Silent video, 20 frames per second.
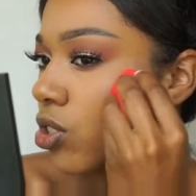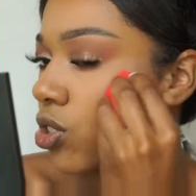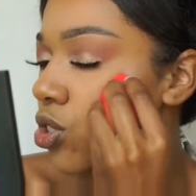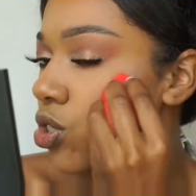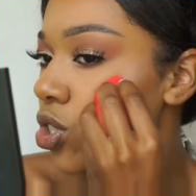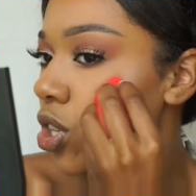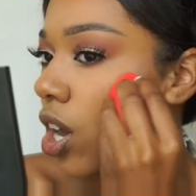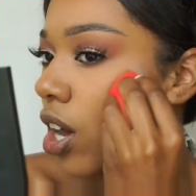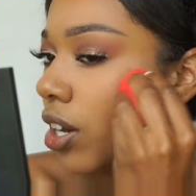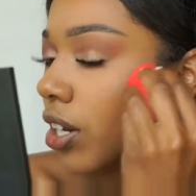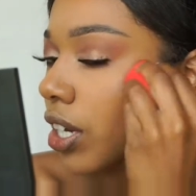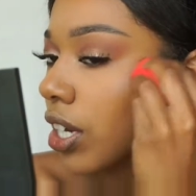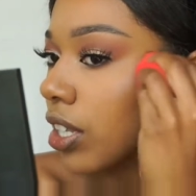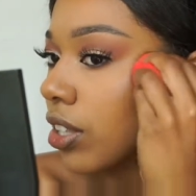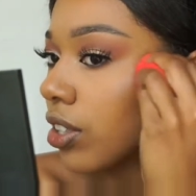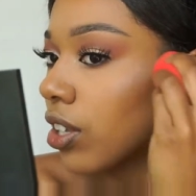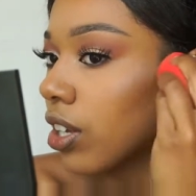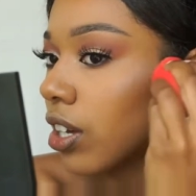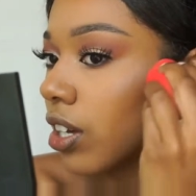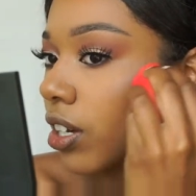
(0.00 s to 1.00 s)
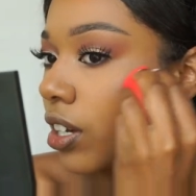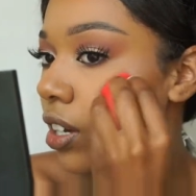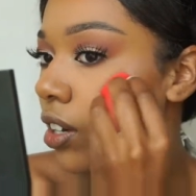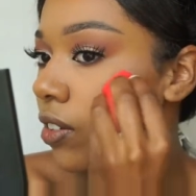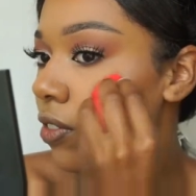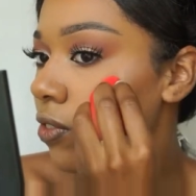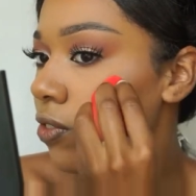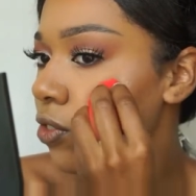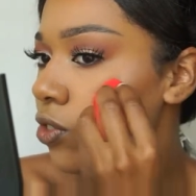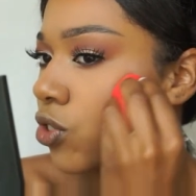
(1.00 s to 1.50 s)
chalky look
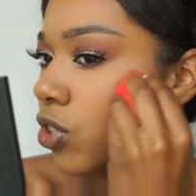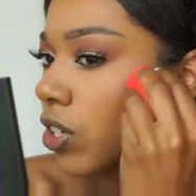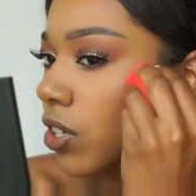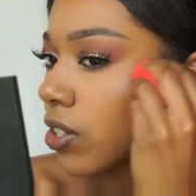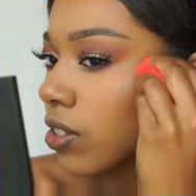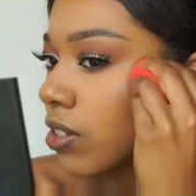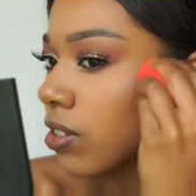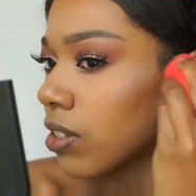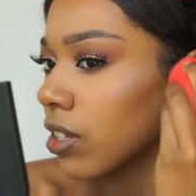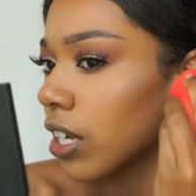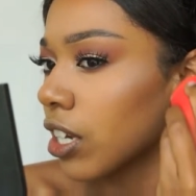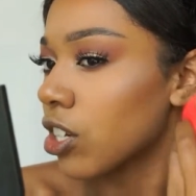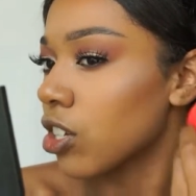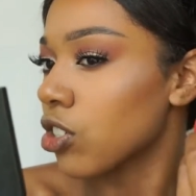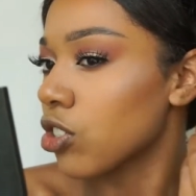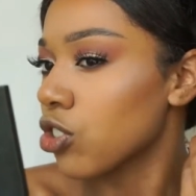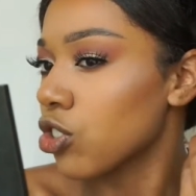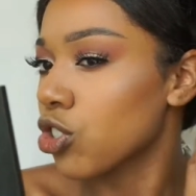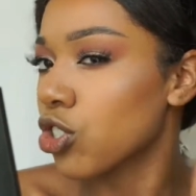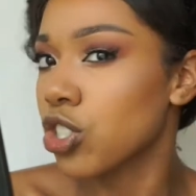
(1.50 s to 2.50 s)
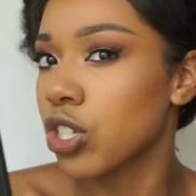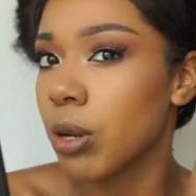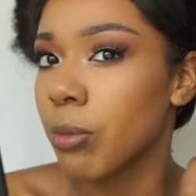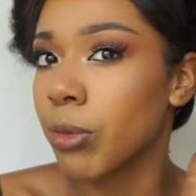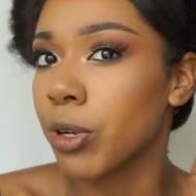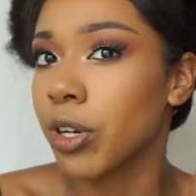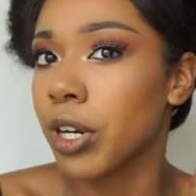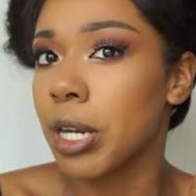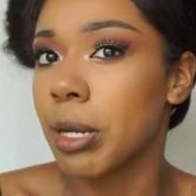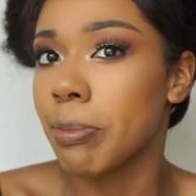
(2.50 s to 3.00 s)
of just like
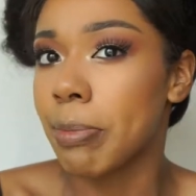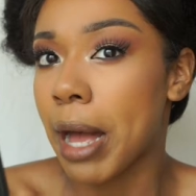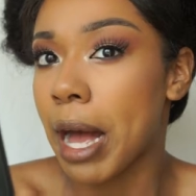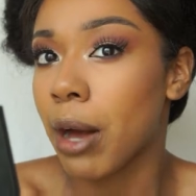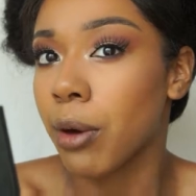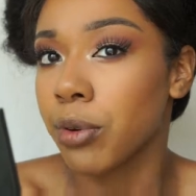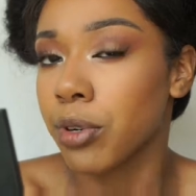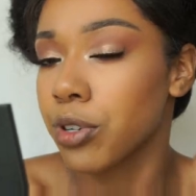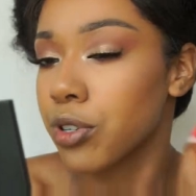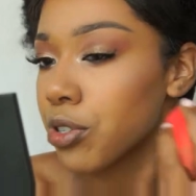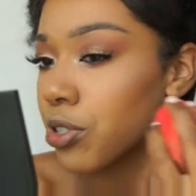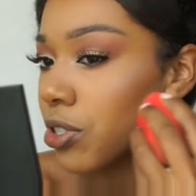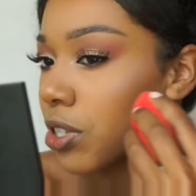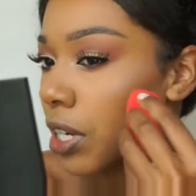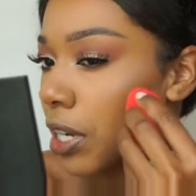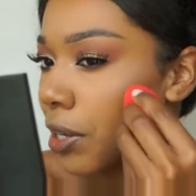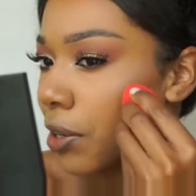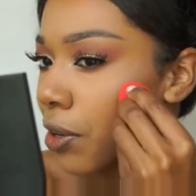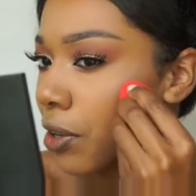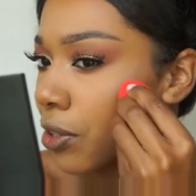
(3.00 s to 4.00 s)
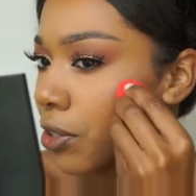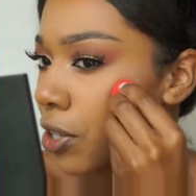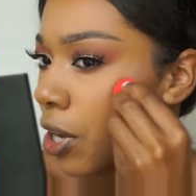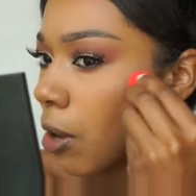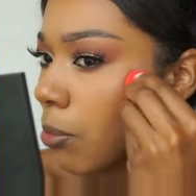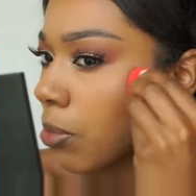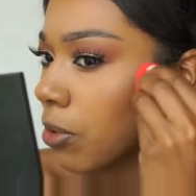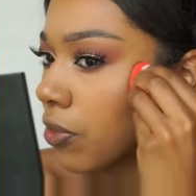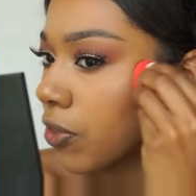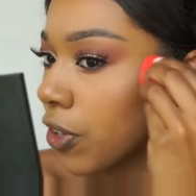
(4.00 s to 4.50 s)
shimmery powder sitting on
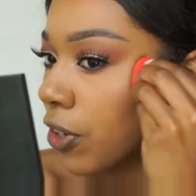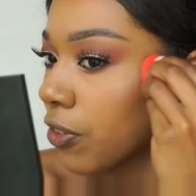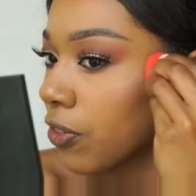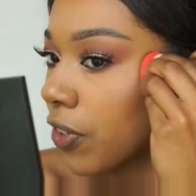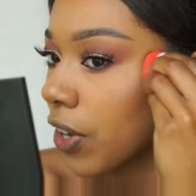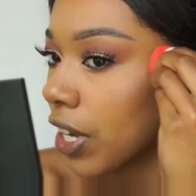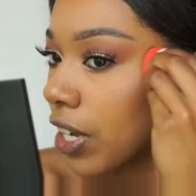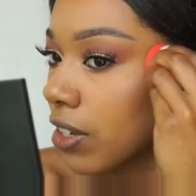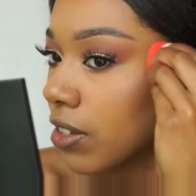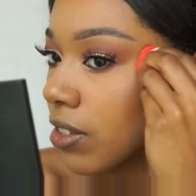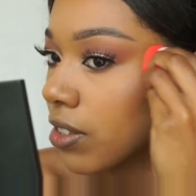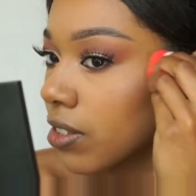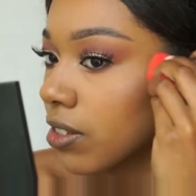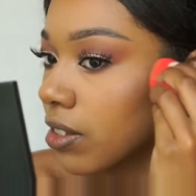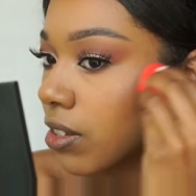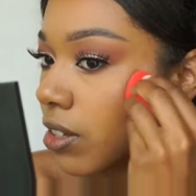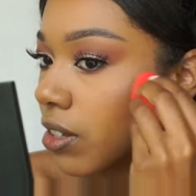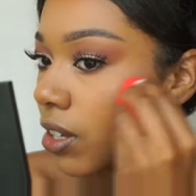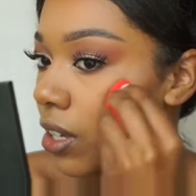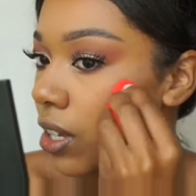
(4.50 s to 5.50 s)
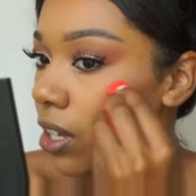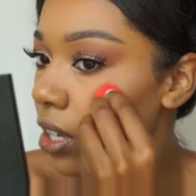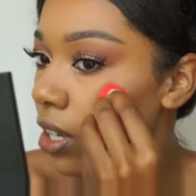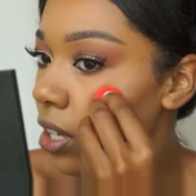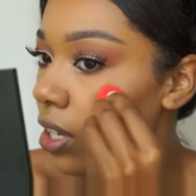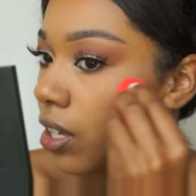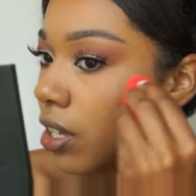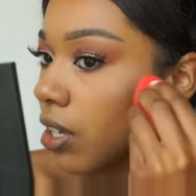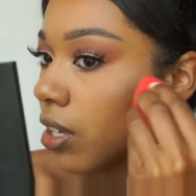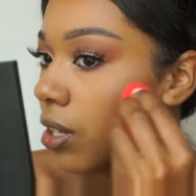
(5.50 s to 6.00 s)
top of your face,
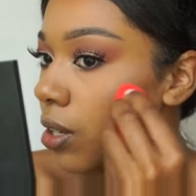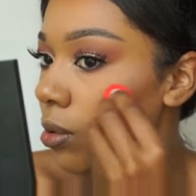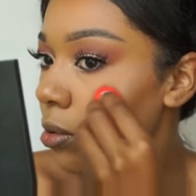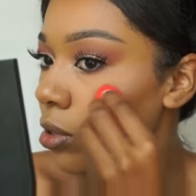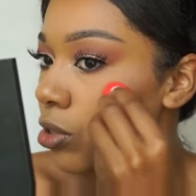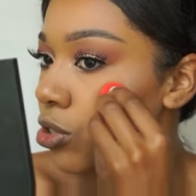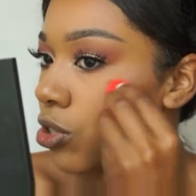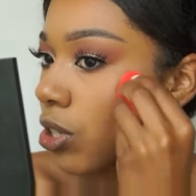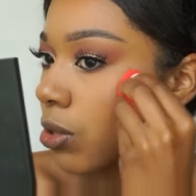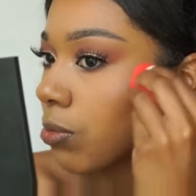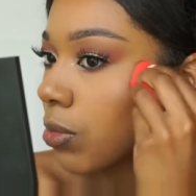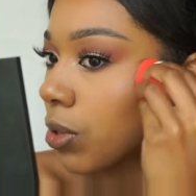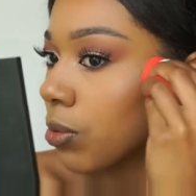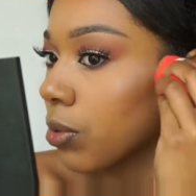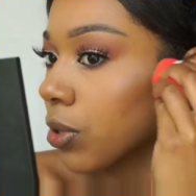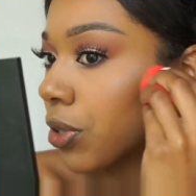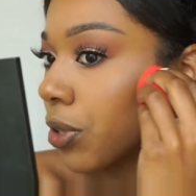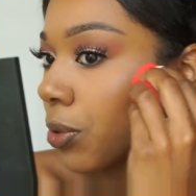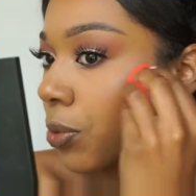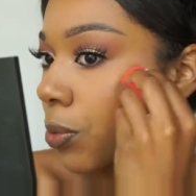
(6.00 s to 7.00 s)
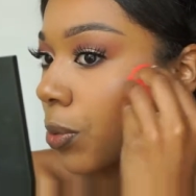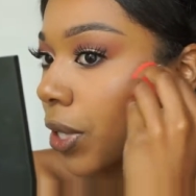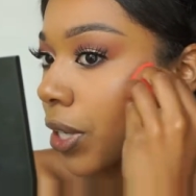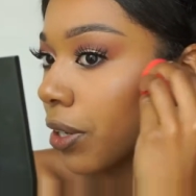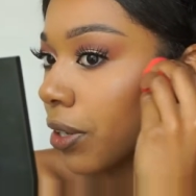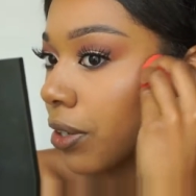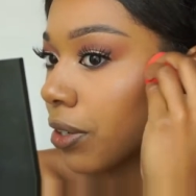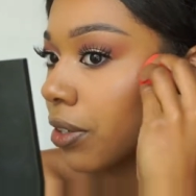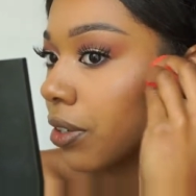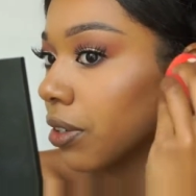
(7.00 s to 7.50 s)
which can be really
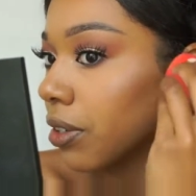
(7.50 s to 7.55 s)
weird.